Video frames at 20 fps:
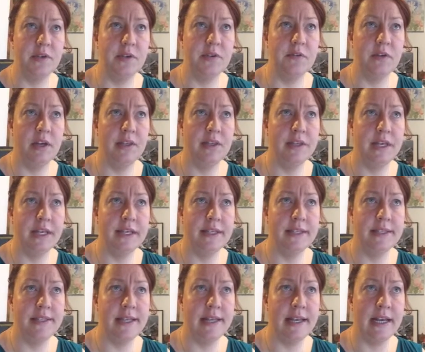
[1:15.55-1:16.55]
Those are all
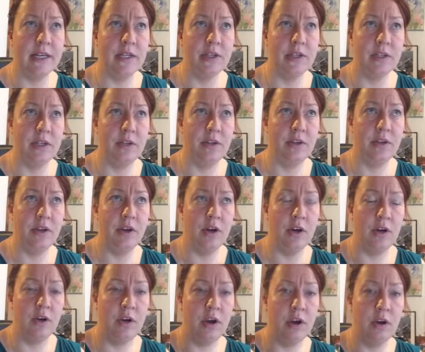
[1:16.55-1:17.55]
things that
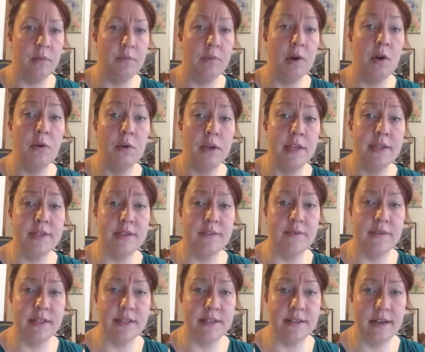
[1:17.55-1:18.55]
are components
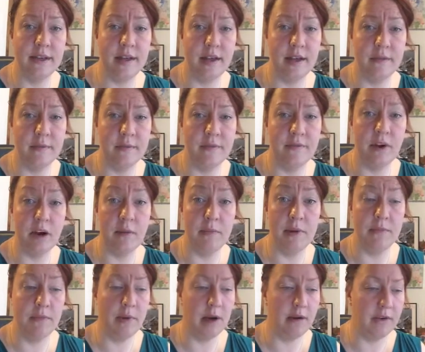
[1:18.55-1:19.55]
of this
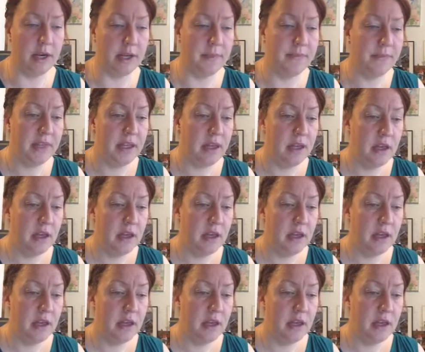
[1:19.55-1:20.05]
environment of poverty.